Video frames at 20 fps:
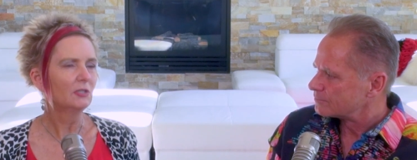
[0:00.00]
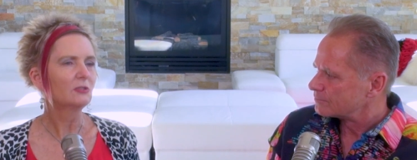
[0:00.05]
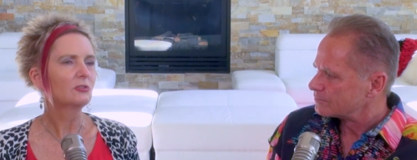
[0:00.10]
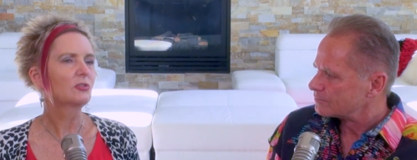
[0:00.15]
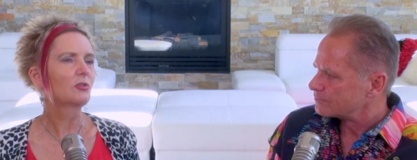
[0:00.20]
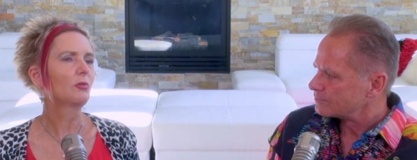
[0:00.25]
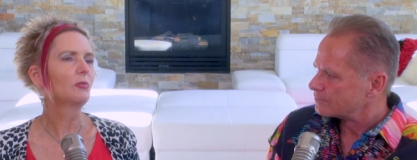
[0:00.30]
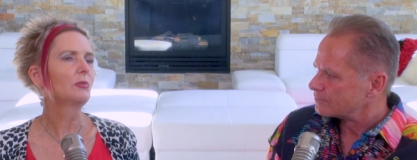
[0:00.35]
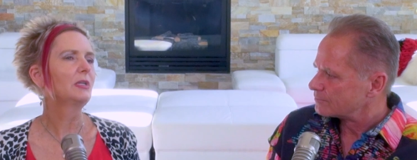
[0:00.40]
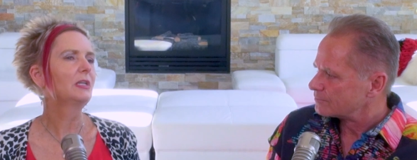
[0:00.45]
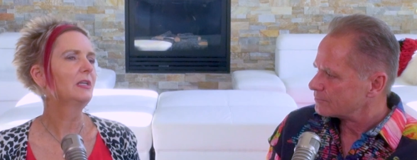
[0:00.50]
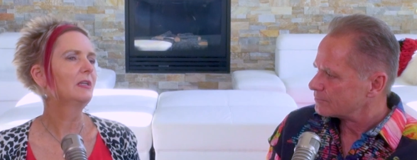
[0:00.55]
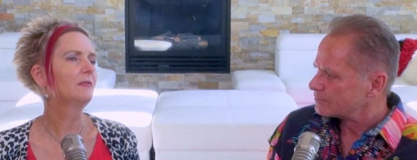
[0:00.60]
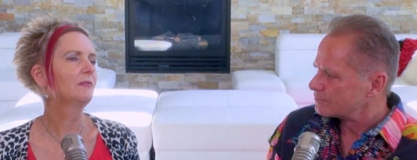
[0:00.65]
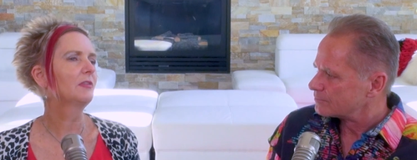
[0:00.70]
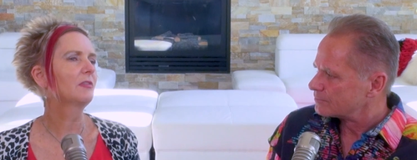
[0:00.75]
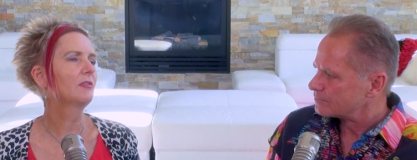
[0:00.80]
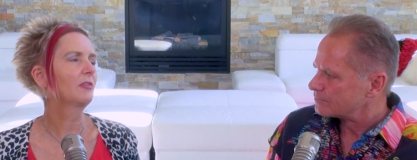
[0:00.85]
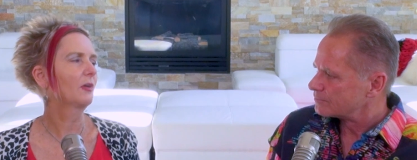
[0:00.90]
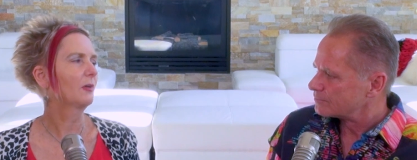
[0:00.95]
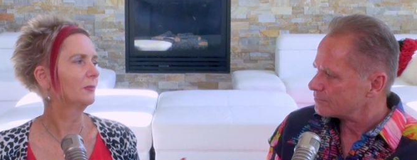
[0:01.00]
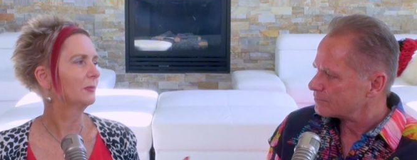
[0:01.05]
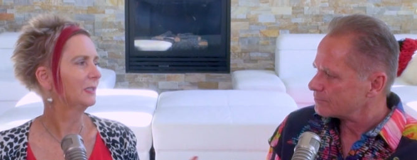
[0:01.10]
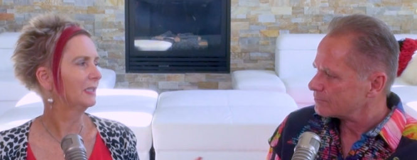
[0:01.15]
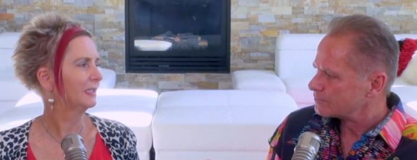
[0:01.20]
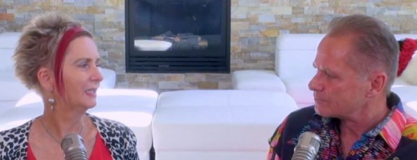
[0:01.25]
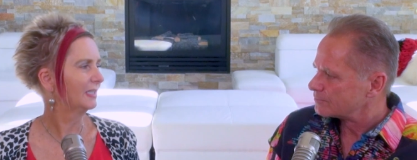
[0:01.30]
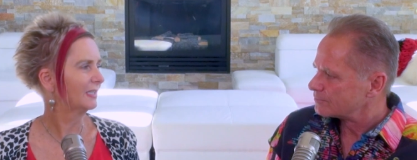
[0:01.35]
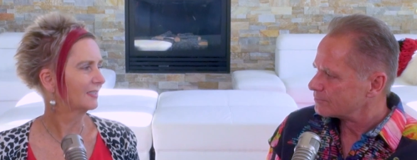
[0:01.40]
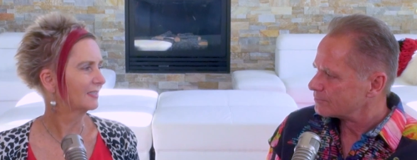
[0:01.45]
Speaker 1: So even though
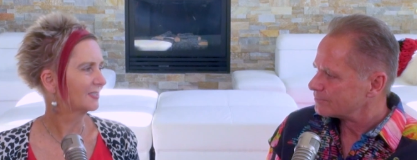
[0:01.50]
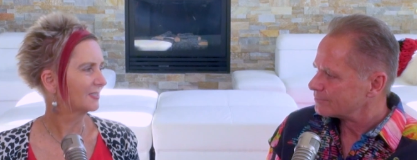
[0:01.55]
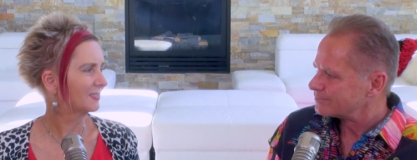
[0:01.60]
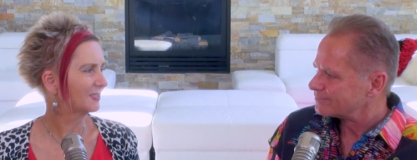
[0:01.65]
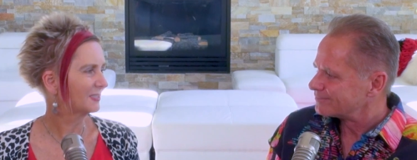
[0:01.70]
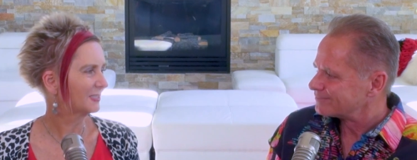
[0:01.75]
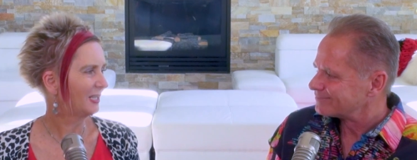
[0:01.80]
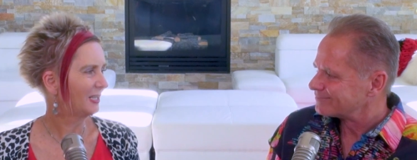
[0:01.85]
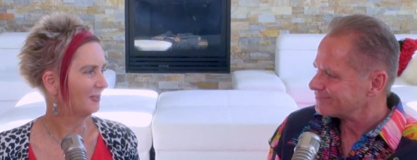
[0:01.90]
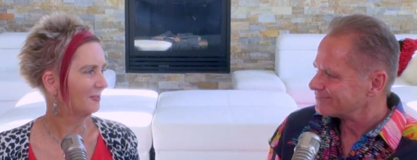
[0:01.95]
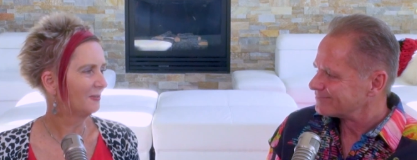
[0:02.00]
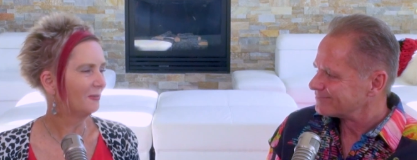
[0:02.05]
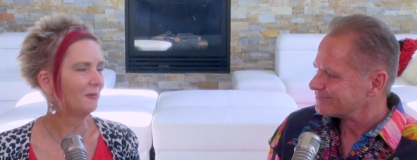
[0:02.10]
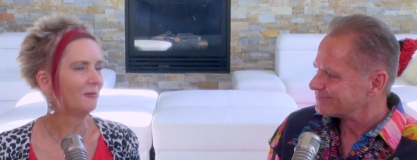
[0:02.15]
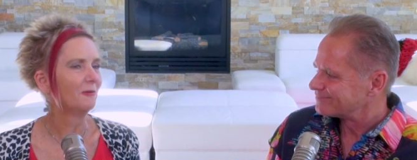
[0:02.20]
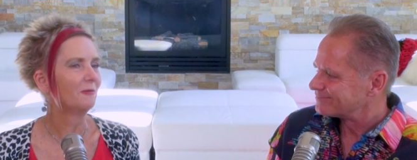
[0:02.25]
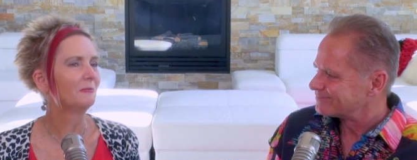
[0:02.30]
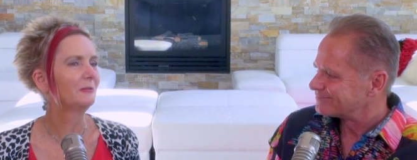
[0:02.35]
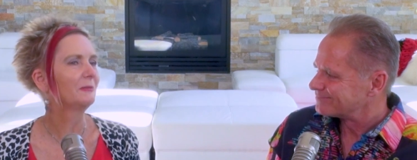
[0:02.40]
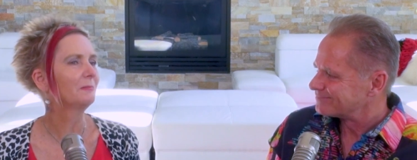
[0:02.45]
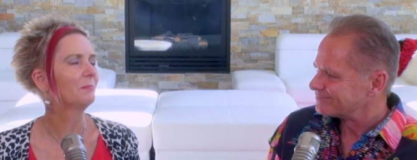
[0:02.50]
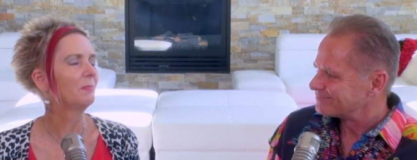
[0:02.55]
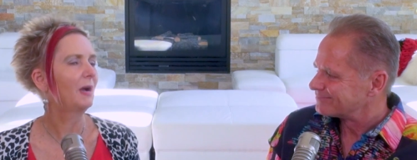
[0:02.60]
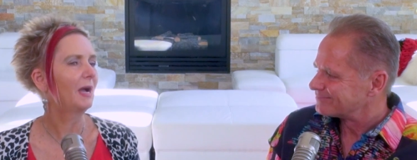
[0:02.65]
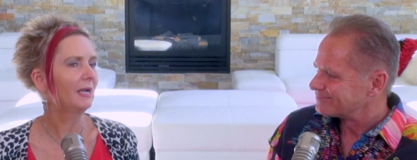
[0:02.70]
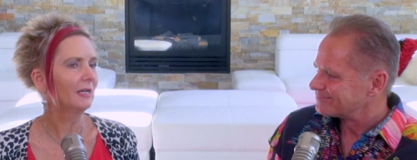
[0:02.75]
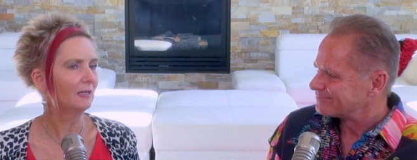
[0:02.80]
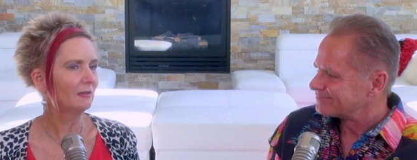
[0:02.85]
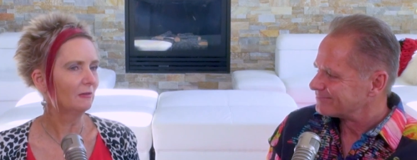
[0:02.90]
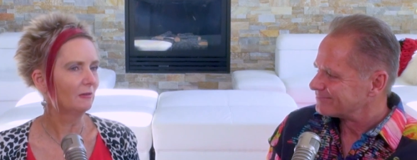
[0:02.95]
he needs to sell a home and
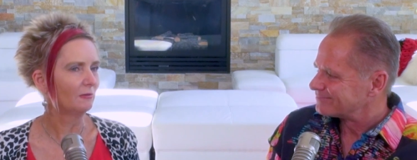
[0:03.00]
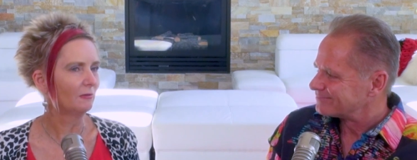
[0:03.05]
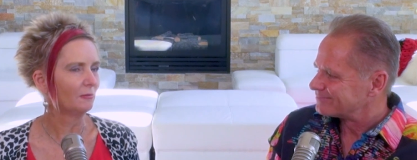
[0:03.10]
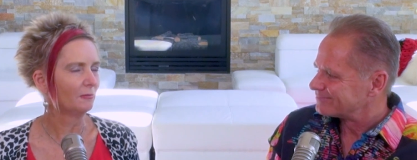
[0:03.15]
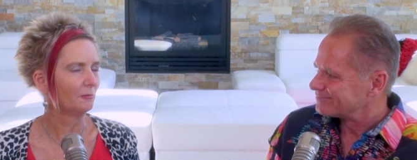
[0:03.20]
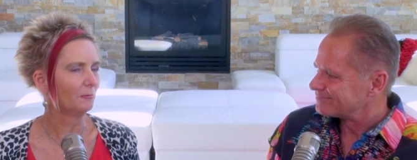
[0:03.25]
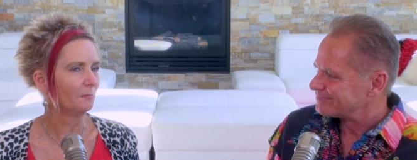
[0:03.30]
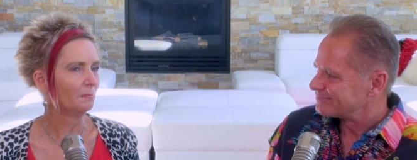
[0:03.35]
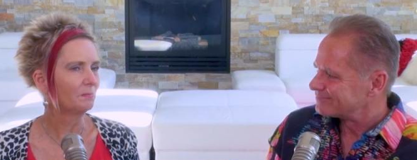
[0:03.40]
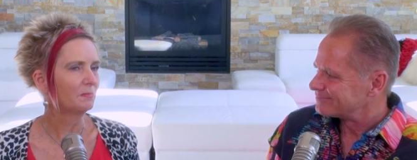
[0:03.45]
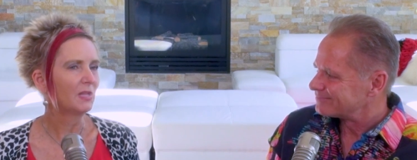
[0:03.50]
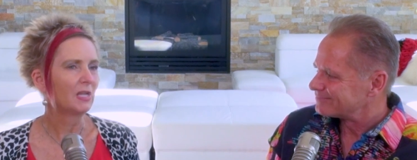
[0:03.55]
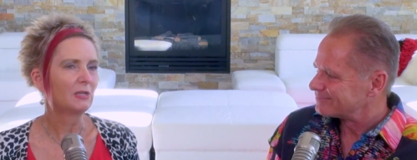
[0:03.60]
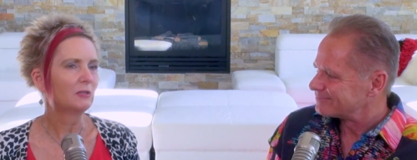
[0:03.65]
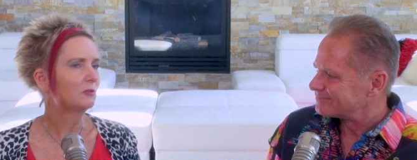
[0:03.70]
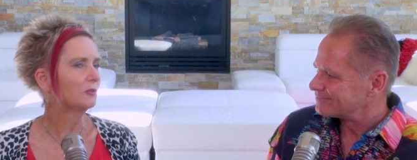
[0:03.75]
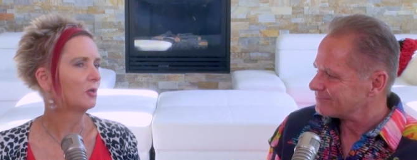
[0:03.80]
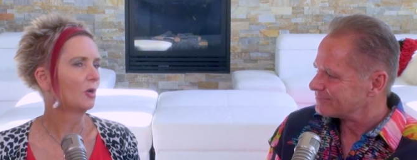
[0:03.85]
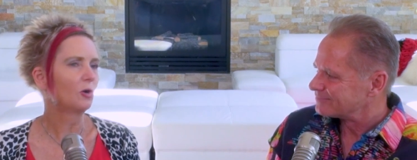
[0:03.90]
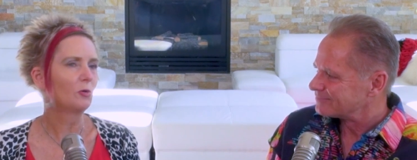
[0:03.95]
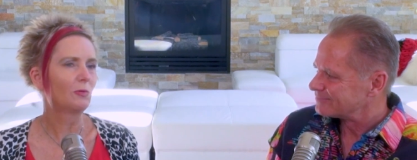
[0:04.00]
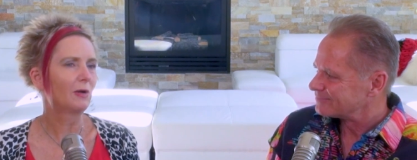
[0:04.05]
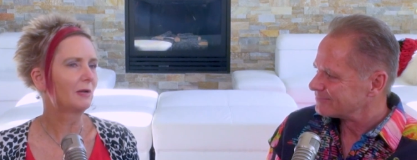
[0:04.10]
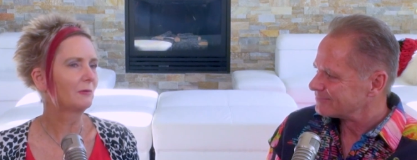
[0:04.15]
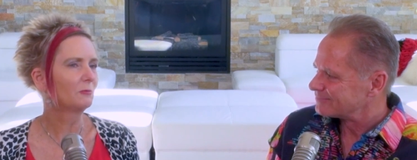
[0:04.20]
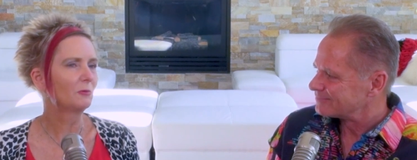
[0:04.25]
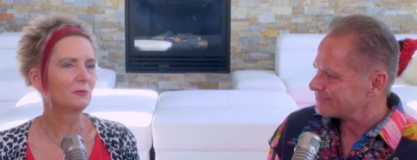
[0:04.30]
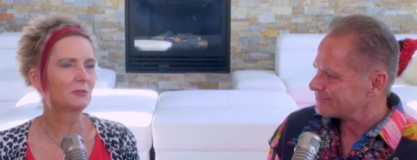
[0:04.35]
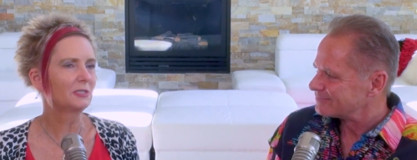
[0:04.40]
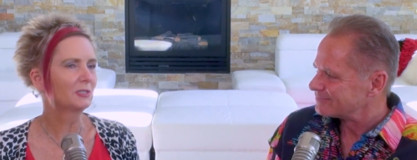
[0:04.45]
buy a home, no, I
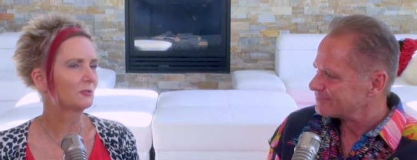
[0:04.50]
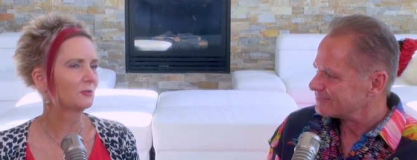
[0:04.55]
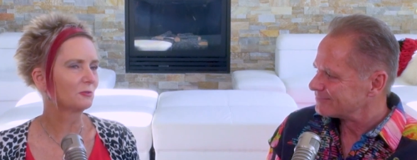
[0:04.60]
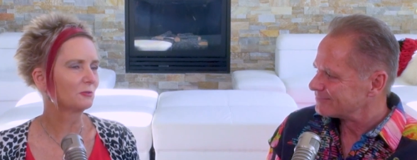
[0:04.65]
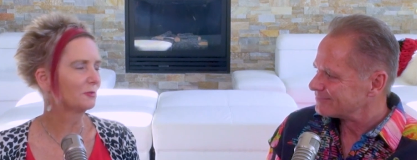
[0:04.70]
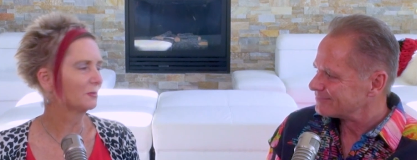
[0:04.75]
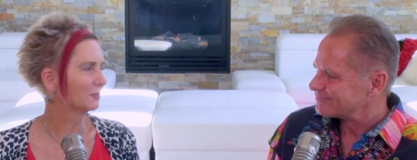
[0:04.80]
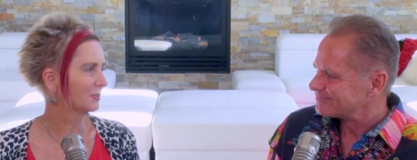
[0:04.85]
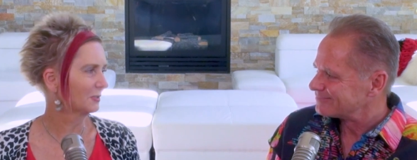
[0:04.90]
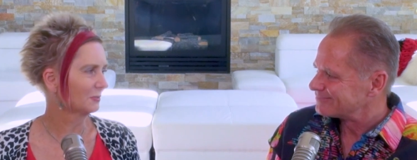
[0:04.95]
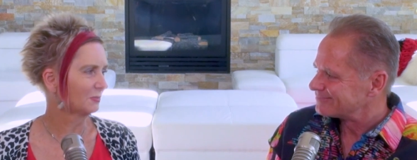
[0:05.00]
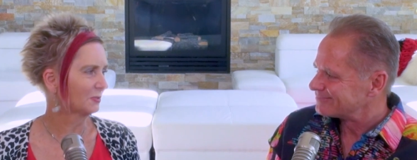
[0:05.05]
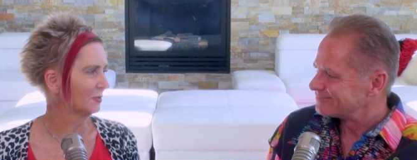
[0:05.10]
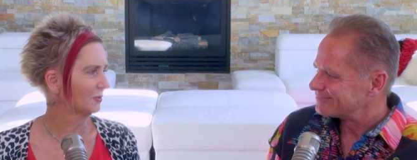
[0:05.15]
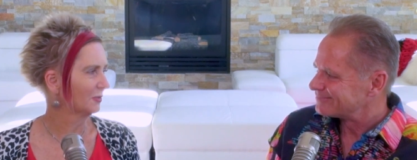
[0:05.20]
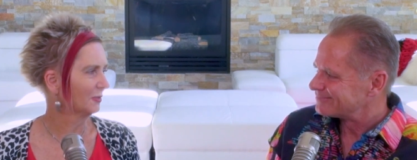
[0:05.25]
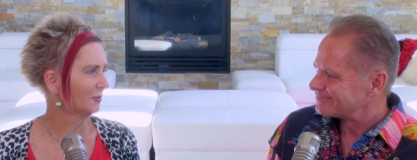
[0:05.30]
won't introduce him to